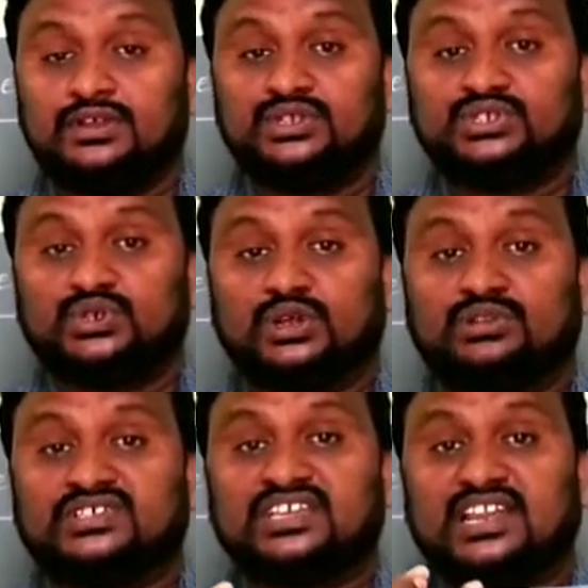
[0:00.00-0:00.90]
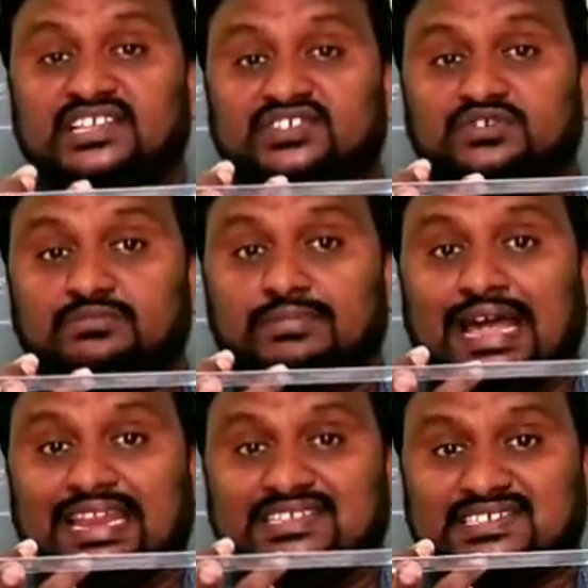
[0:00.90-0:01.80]
So now the scale is
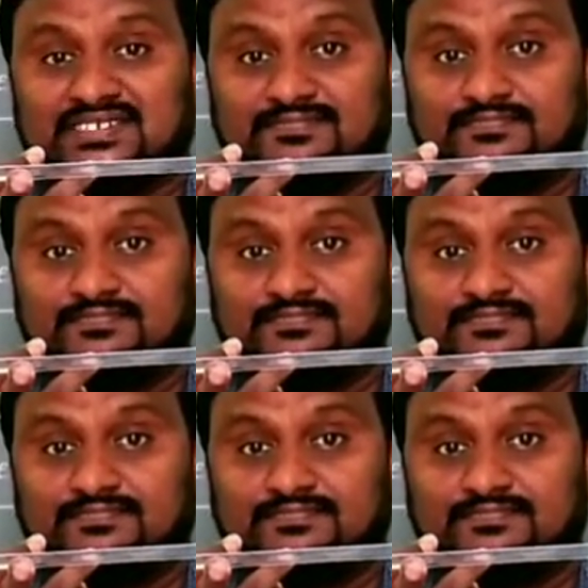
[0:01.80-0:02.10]
balanced.